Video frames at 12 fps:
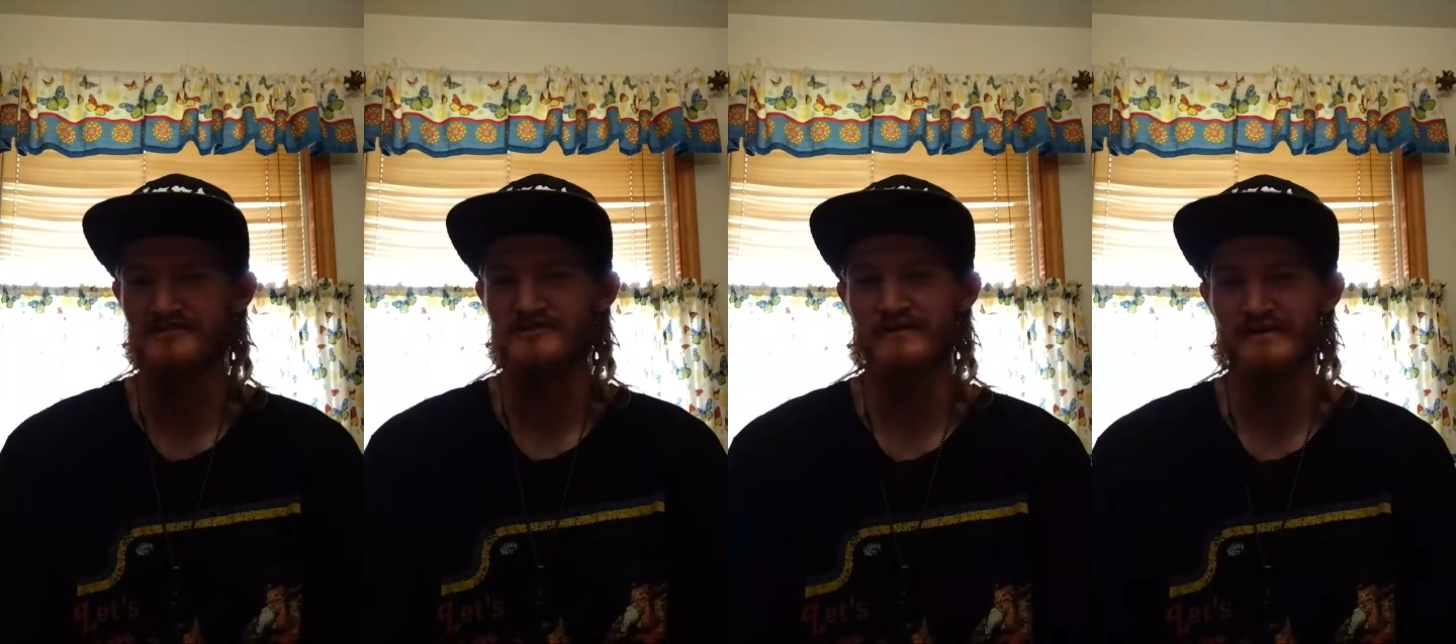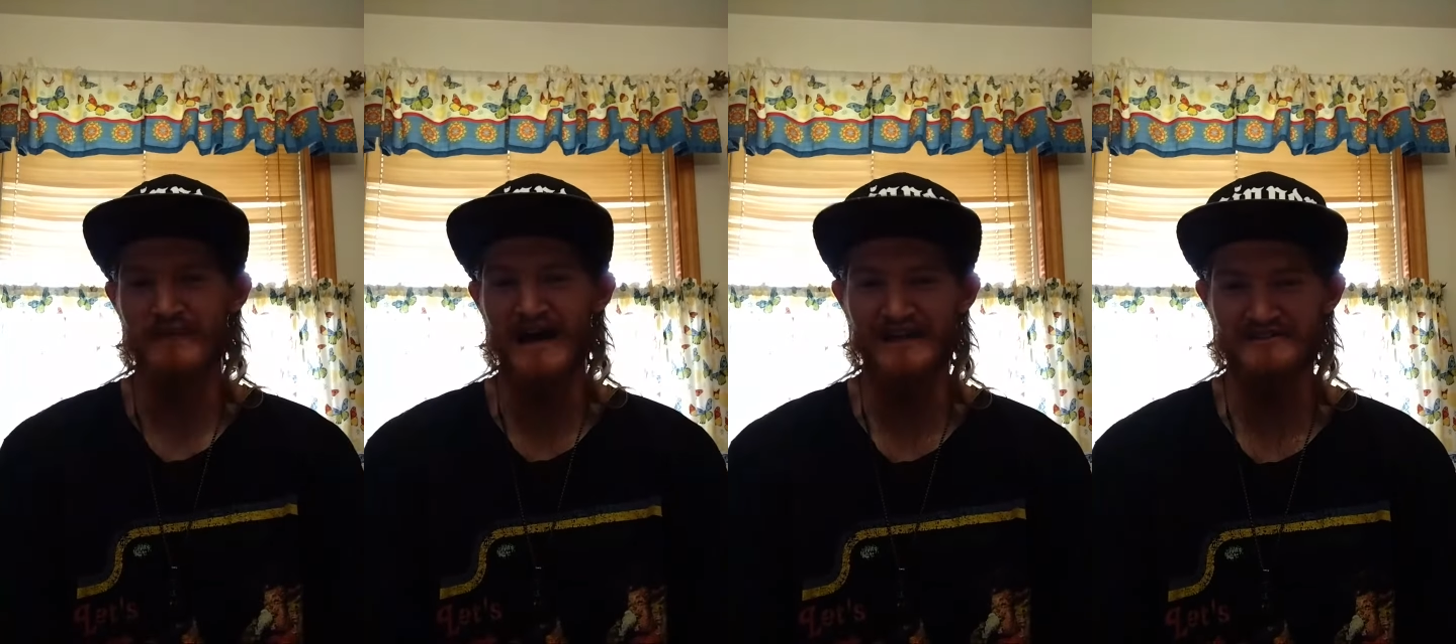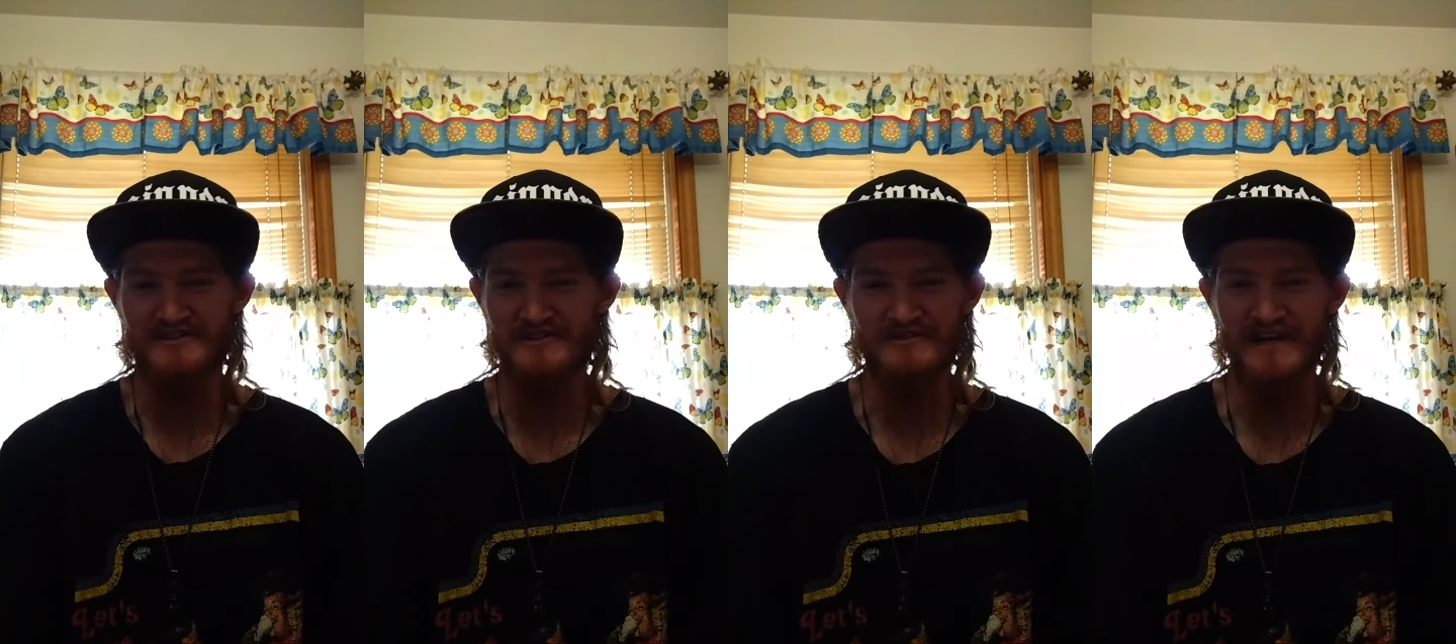do what
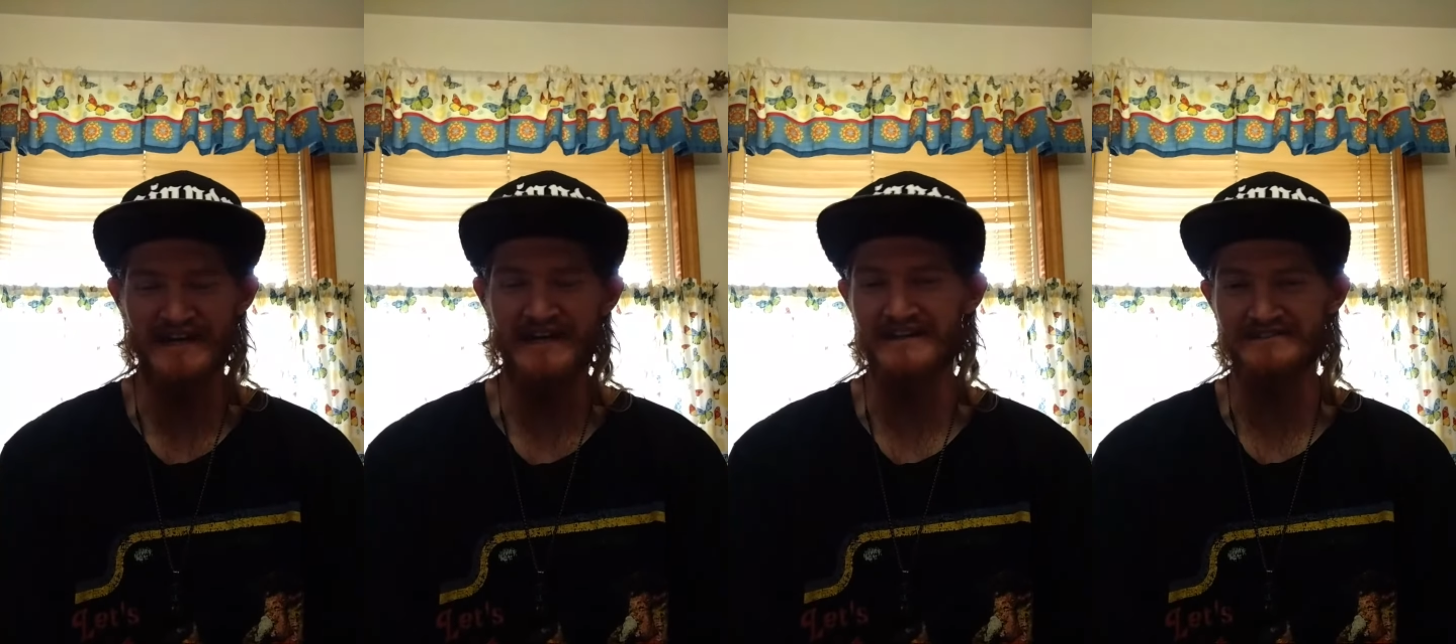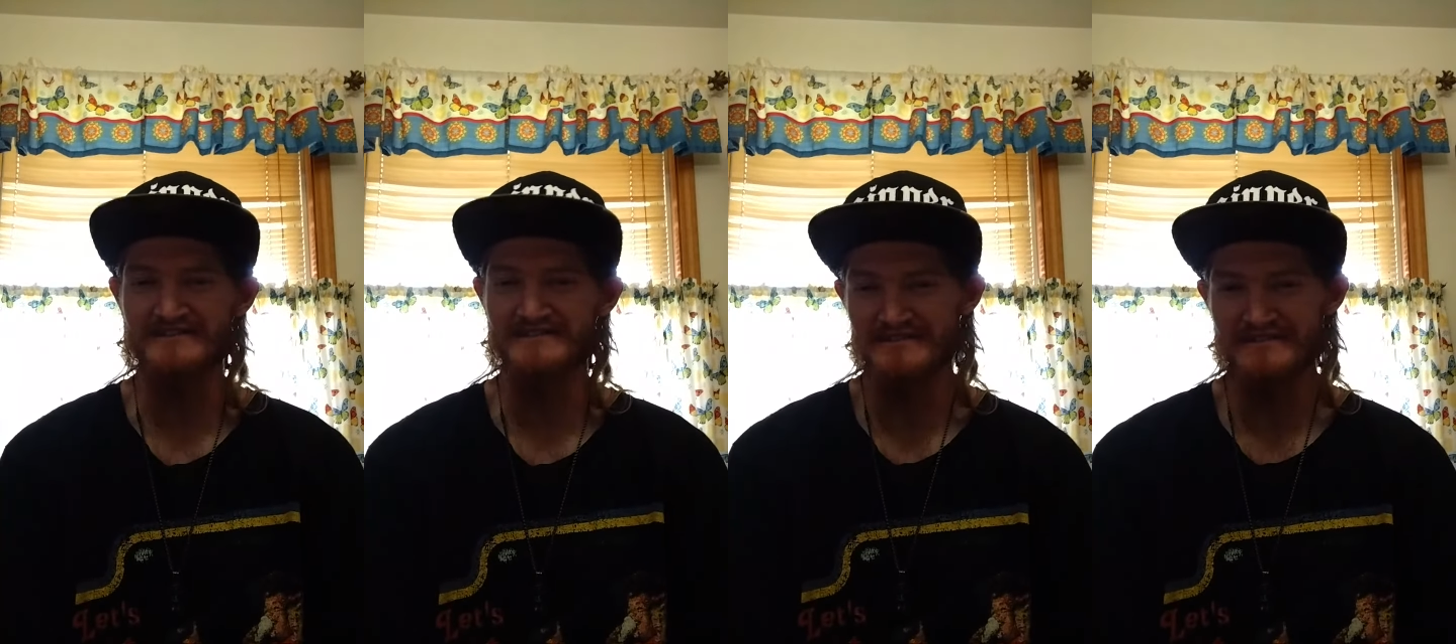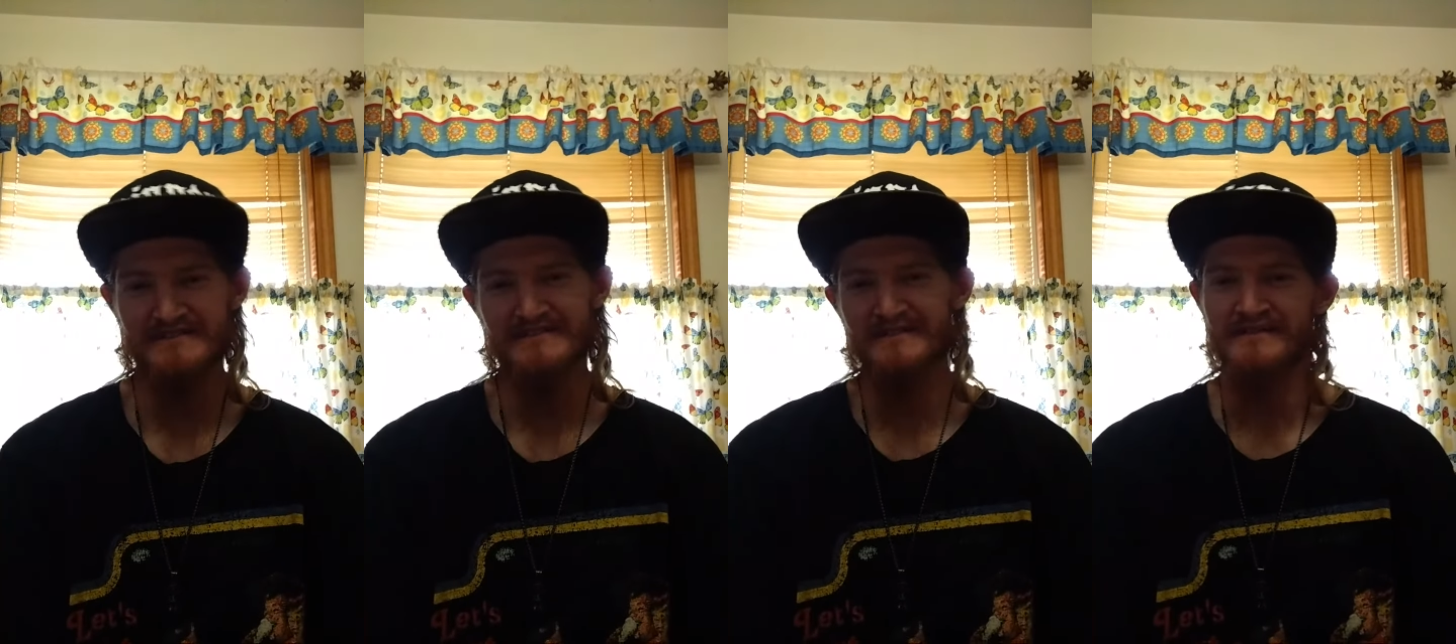mods do, I guess.
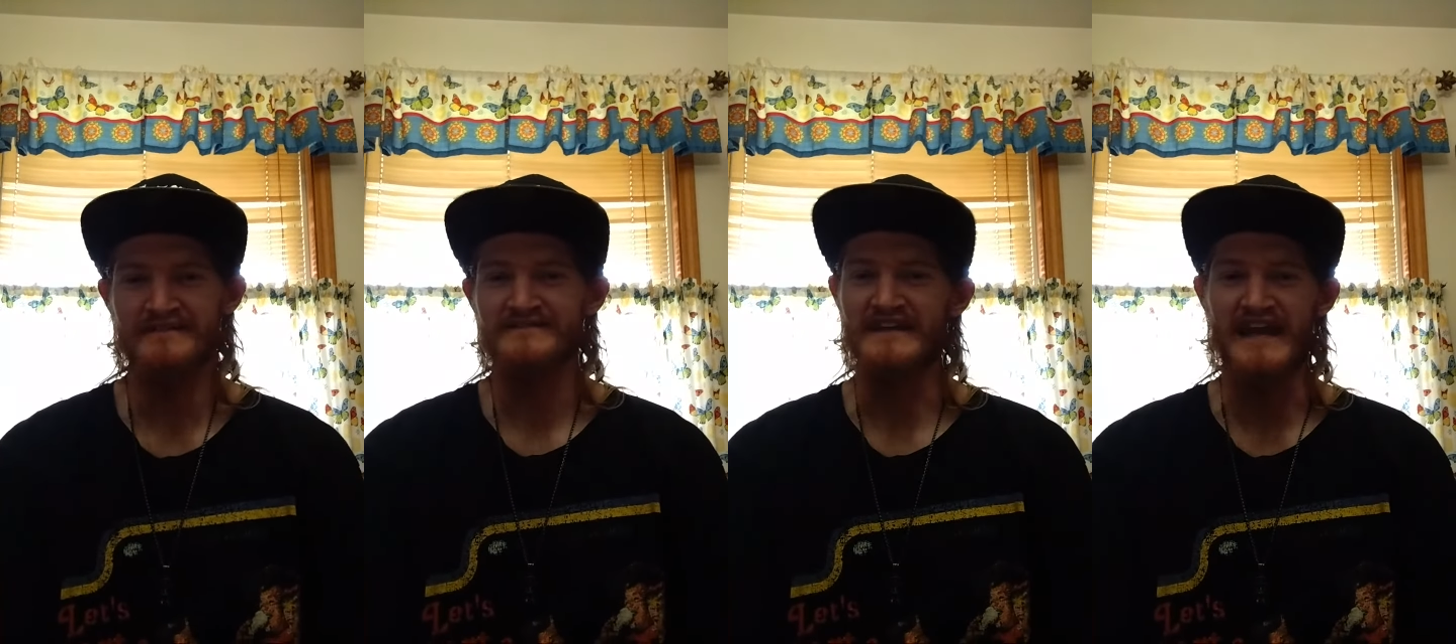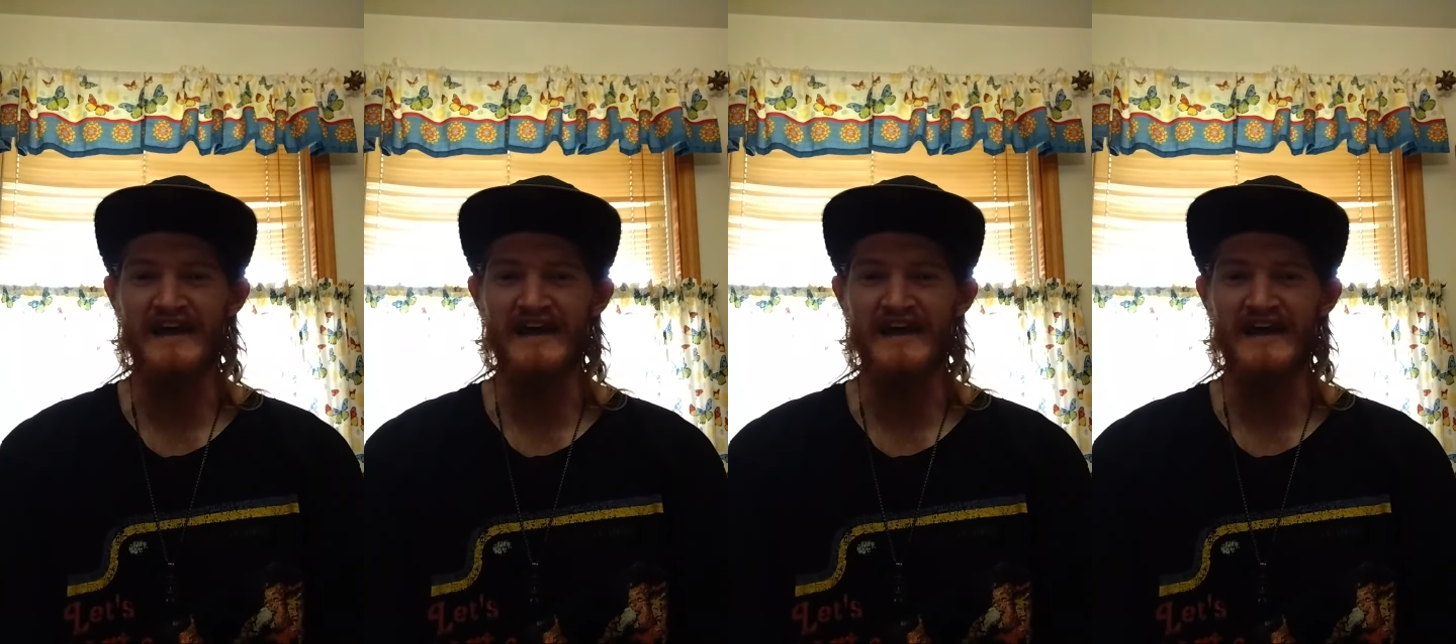They